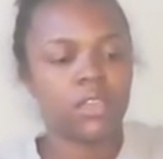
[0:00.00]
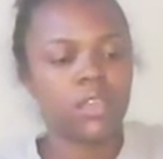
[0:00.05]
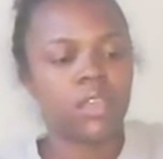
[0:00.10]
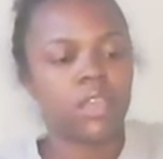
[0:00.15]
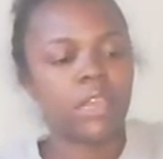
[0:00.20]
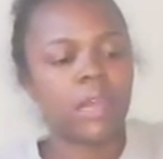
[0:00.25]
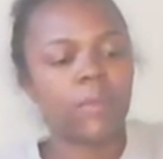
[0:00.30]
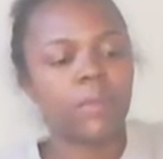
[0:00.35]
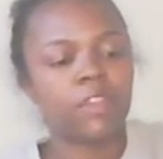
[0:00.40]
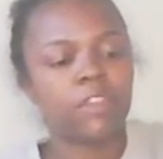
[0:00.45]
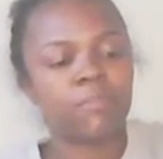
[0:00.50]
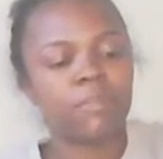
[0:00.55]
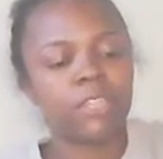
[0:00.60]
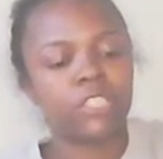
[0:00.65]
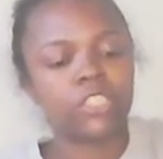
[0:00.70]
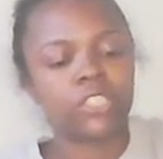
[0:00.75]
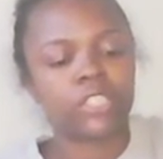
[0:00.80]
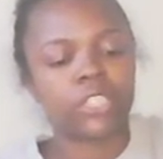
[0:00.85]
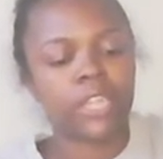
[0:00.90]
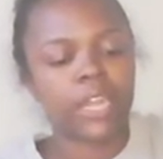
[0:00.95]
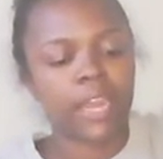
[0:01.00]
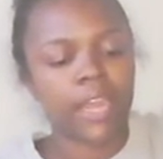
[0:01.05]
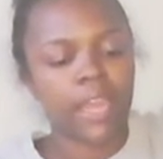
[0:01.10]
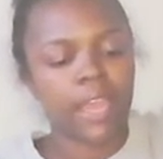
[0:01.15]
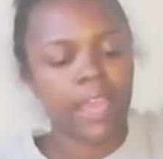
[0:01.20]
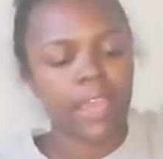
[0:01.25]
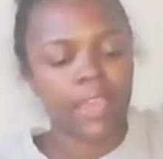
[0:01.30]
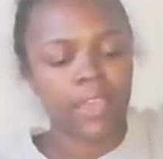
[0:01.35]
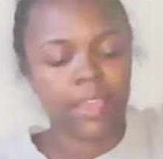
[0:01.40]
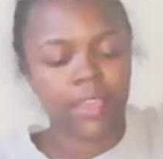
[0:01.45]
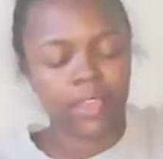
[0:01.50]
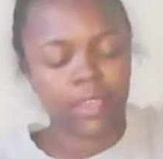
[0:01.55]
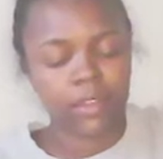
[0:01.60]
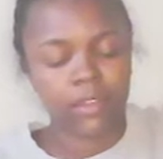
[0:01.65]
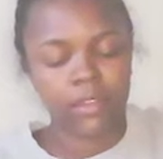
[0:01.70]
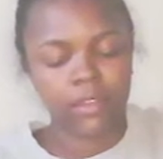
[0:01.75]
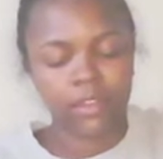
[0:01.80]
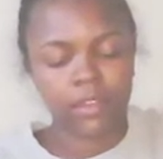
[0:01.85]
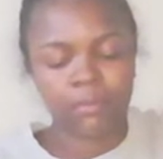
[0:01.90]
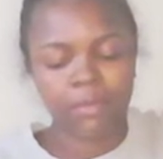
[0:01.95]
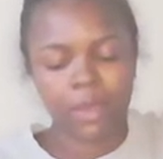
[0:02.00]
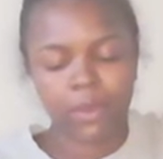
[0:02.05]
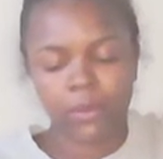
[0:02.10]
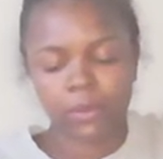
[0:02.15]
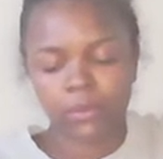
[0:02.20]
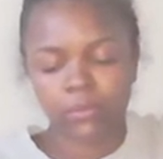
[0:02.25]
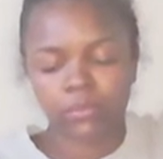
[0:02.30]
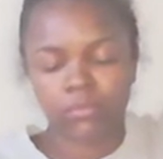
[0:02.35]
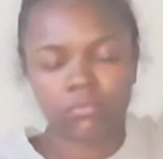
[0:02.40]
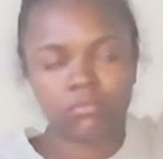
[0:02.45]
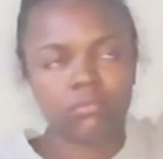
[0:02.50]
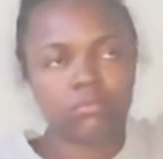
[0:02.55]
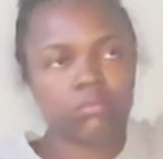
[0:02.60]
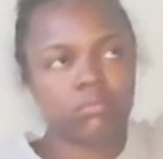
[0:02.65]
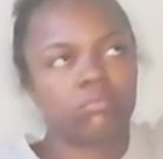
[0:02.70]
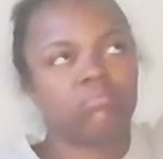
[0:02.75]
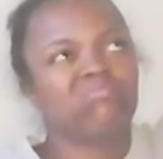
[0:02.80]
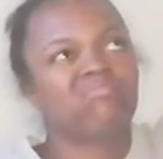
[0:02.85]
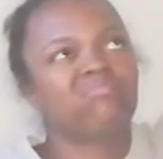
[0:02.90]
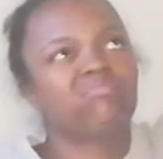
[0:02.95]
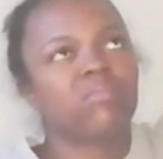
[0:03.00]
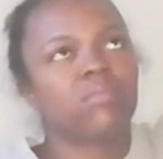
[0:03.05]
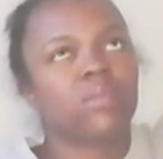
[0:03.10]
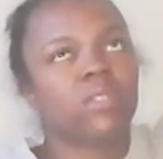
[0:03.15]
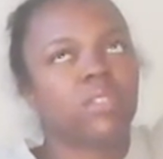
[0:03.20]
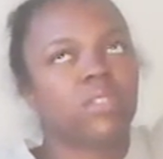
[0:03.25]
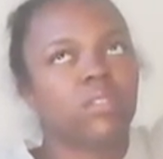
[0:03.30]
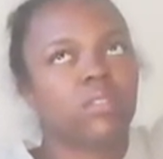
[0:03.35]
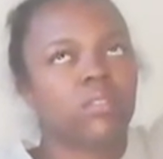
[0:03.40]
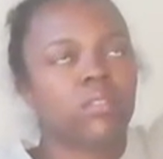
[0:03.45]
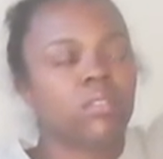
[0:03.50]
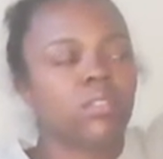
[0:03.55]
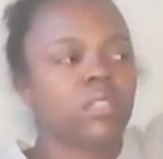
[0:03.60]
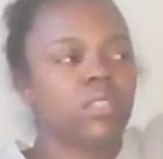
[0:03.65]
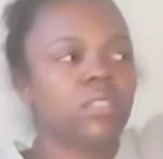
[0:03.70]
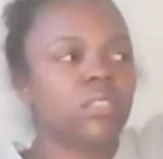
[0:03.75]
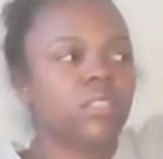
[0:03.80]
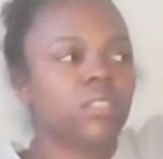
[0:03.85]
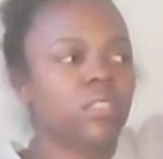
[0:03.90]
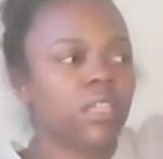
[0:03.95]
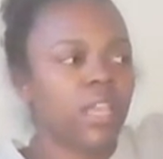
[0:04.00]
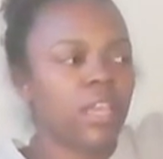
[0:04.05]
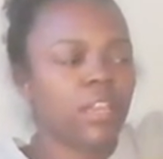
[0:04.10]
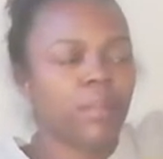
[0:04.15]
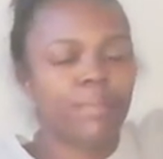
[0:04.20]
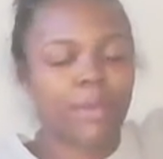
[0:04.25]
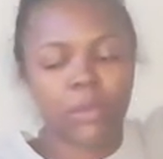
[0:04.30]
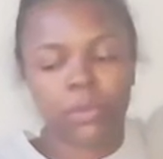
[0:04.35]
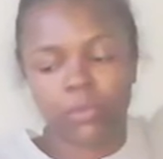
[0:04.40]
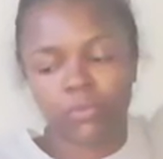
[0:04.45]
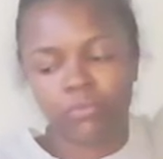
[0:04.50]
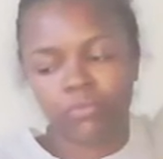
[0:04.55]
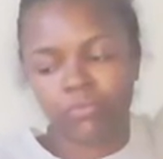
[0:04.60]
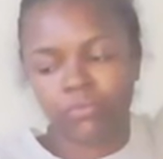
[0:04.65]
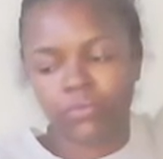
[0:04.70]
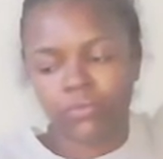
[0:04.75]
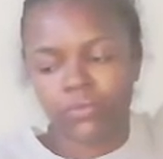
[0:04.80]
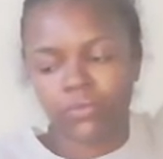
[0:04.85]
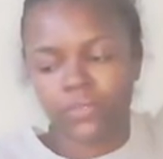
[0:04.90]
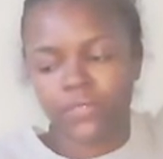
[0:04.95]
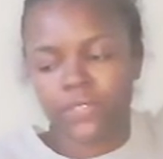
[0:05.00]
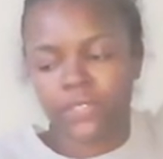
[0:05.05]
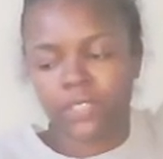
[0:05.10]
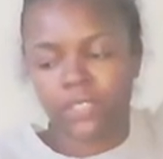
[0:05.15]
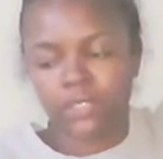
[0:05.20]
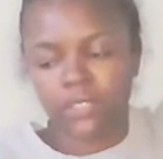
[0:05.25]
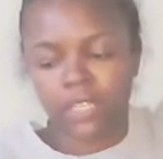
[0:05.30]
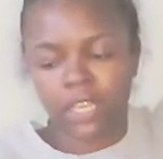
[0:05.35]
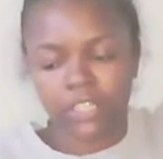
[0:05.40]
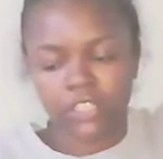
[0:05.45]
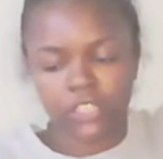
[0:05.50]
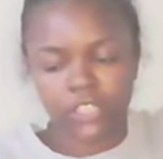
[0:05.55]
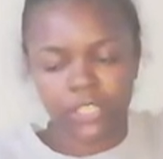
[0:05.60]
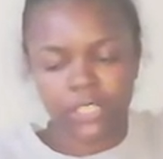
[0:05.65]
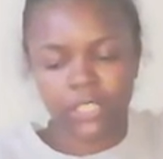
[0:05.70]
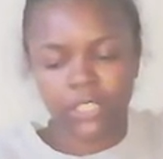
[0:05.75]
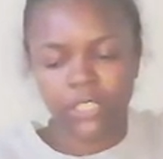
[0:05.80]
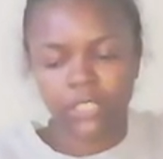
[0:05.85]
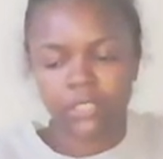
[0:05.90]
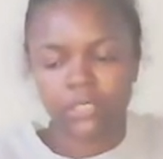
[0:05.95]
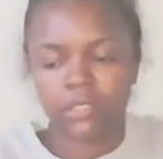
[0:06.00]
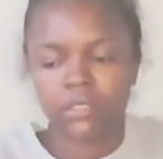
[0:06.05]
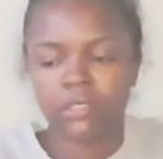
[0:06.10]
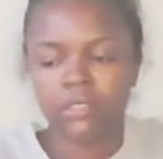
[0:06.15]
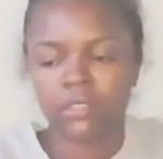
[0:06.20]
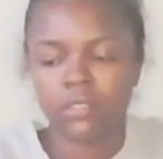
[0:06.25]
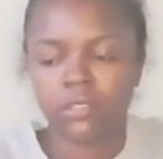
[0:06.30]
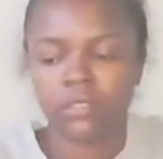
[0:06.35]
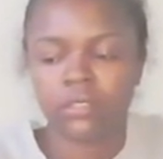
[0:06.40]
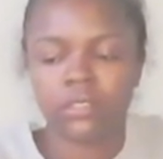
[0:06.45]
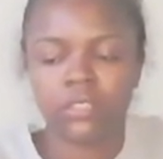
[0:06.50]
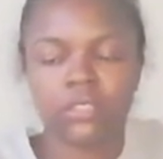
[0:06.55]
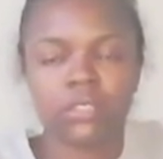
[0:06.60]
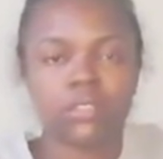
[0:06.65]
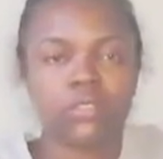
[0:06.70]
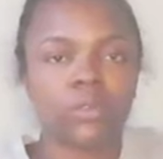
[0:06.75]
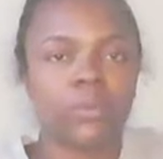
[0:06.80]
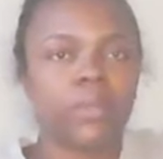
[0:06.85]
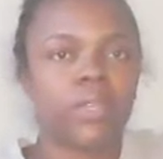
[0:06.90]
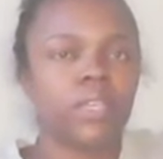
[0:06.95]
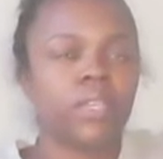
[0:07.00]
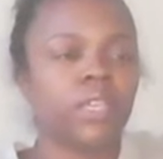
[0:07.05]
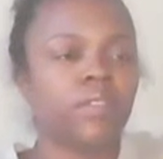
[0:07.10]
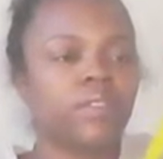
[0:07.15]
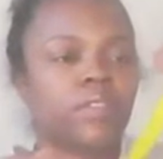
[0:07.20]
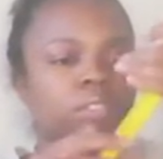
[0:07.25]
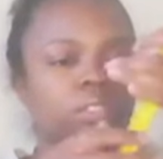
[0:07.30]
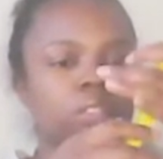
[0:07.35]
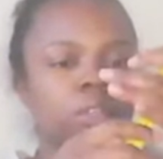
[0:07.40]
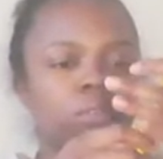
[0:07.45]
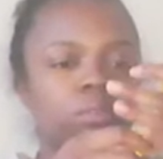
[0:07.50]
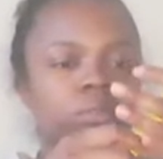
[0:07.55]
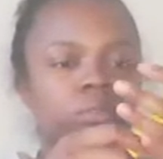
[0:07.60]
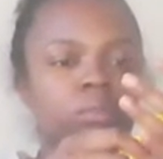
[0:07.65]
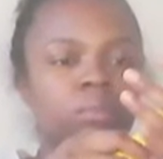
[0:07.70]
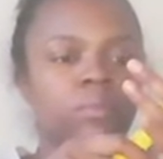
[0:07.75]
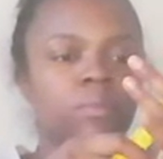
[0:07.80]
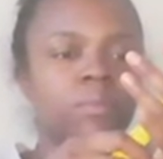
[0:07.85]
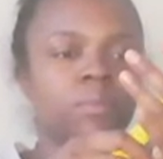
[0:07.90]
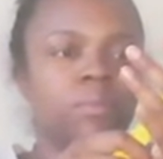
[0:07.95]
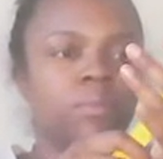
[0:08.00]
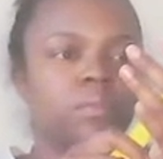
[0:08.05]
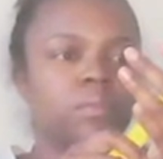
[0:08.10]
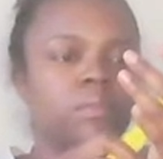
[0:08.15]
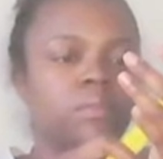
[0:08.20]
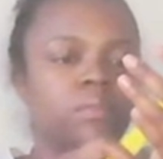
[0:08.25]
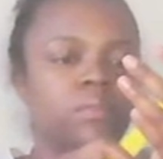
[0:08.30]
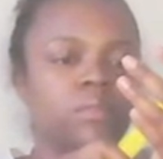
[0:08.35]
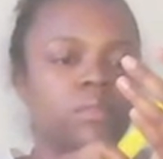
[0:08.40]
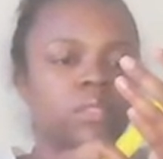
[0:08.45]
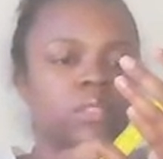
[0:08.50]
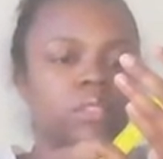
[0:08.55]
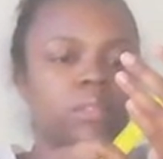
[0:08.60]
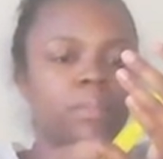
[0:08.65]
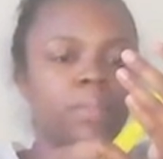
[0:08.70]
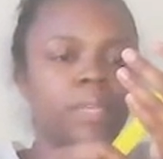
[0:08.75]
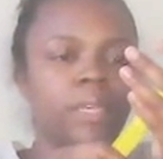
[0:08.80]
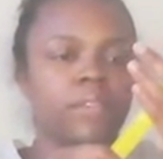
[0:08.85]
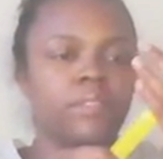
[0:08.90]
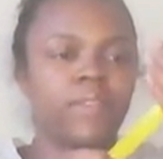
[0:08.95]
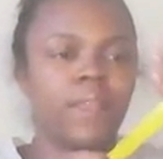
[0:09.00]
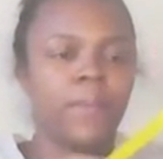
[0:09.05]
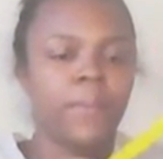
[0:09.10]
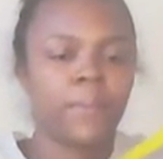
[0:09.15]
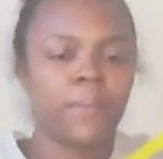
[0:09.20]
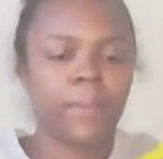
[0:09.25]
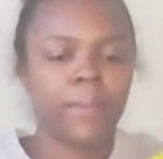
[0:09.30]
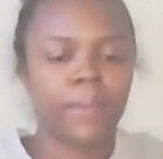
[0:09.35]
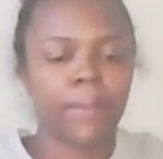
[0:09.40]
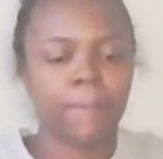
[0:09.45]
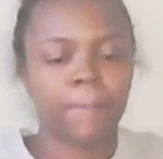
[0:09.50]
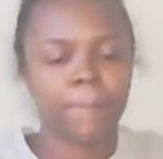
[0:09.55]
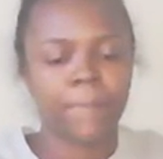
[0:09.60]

And I want to make sure that I add about, let's just add about 6 extra inches. Just so we can give ourselves room to play around with.